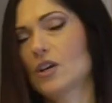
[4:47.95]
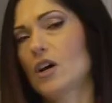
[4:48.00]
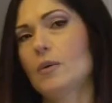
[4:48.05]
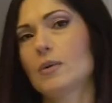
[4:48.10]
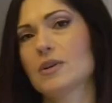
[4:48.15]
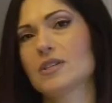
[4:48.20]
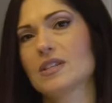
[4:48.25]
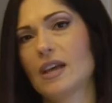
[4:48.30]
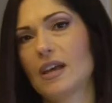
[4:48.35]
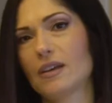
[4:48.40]

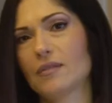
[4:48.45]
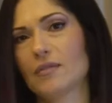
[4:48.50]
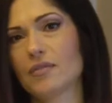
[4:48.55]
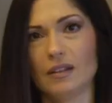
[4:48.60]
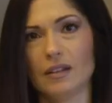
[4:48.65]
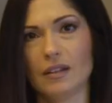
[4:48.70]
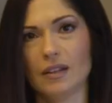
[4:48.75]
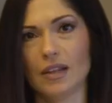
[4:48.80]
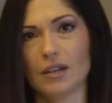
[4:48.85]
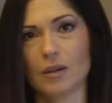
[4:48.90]
always have
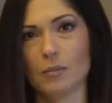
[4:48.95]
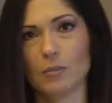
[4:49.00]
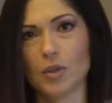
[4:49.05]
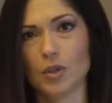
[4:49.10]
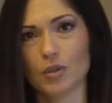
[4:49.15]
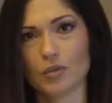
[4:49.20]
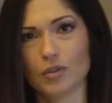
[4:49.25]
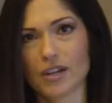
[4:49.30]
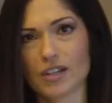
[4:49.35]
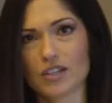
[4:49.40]
like a
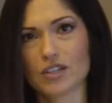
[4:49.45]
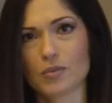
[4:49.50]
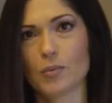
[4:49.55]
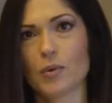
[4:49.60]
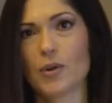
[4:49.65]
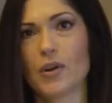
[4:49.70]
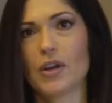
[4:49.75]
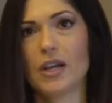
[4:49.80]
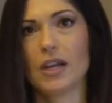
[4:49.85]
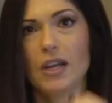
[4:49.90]
blow dry
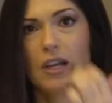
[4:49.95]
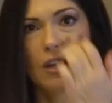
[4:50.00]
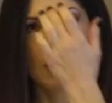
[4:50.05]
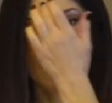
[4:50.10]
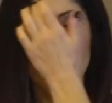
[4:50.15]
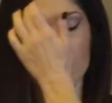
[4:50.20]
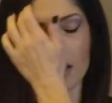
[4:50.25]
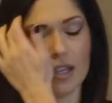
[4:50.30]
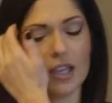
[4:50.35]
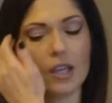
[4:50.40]
spray,
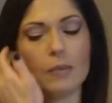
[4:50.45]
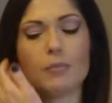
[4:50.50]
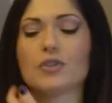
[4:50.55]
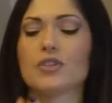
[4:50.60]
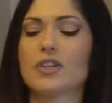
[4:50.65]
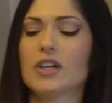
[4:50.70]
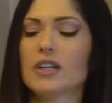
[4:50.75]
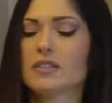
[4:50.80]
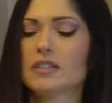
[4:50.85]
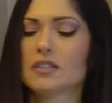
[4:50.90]
a heat
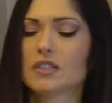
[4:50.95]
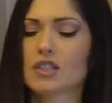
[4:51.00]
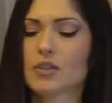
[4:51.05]
protectant